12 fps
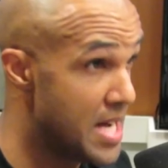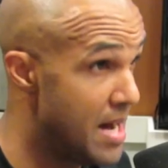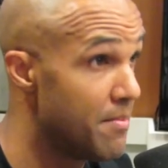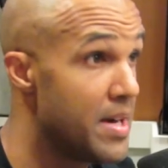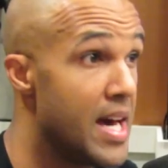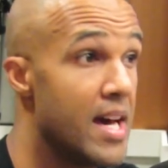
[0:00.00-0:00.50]

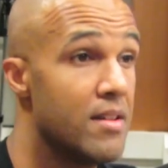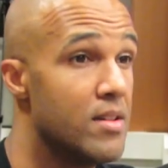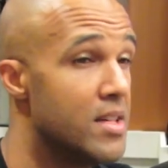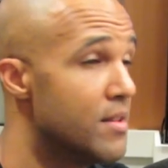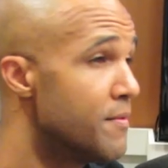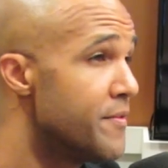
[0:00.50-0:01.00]
combat,
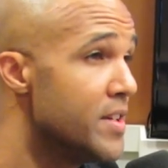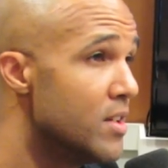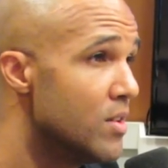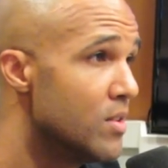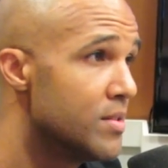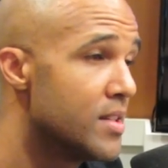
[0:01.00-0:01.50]
in the
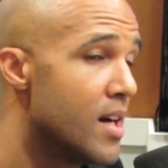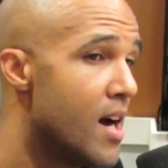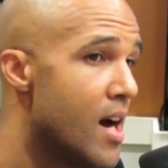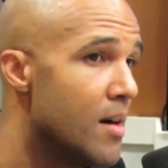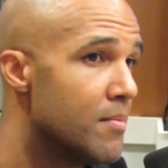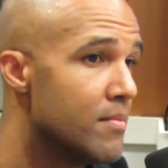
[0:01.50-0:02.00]
field.
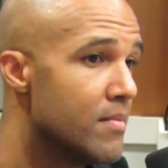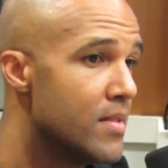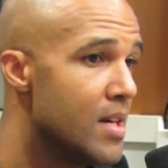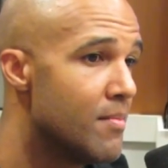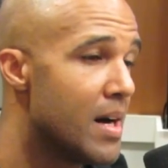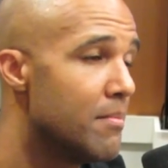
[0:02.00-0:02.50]
And
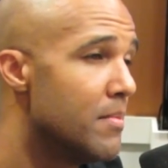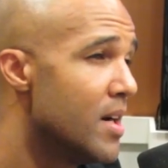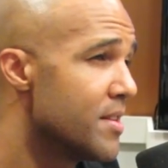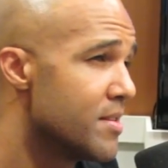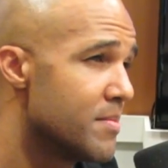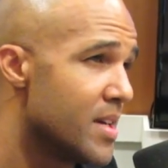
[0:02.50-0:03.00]
my
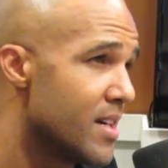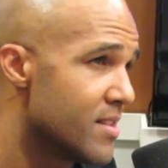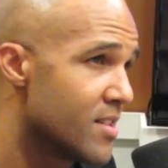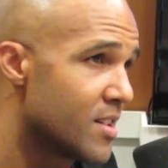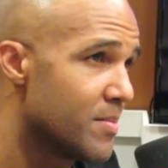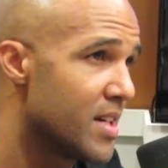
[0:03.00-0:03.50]
mother, man,
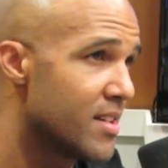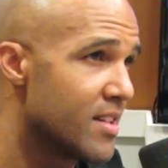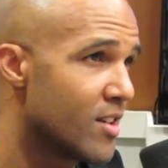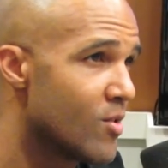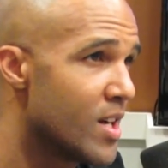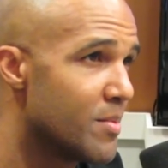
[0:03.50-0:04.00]
talk about an
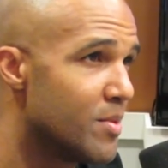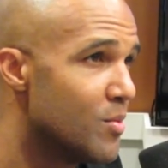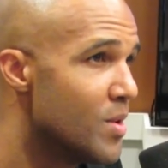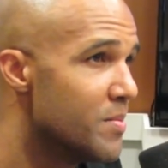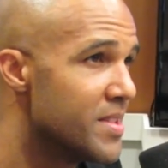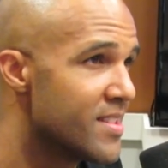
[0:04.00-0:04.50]
incredible
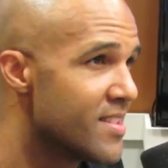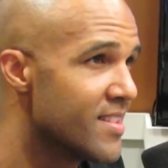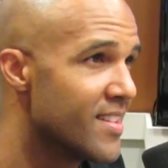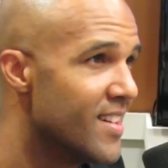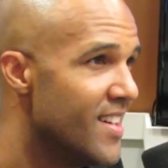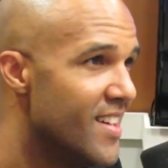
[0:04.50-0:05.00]
woman
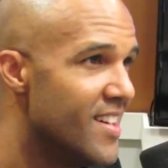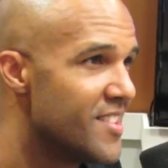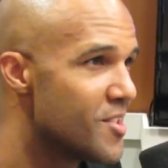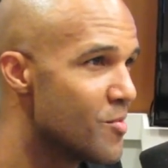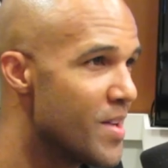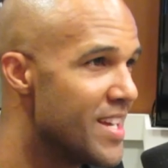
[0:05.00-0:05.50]

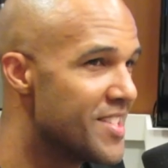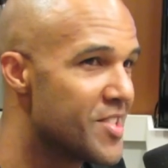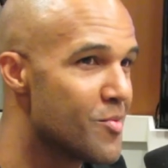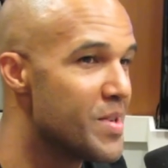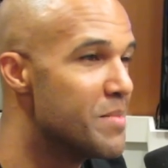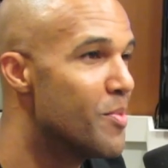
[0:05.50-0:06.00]
to raise
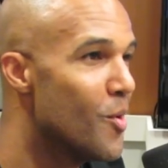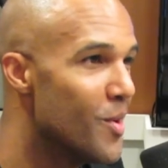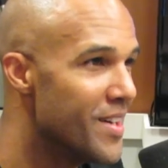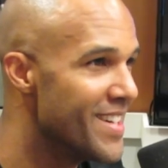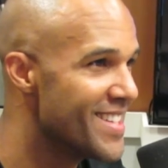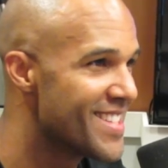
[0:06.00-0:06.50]
three
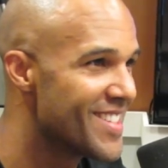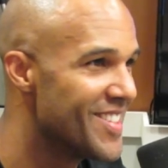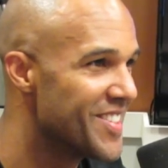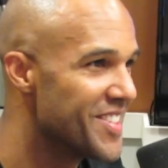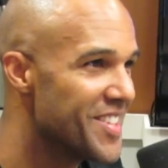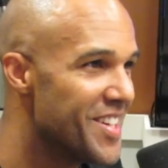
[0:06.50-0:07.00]
boys
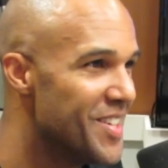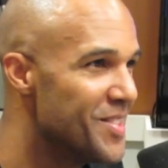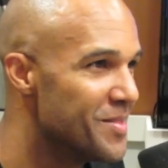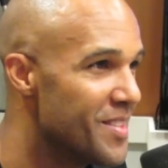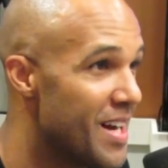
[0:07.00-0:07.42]
on her own.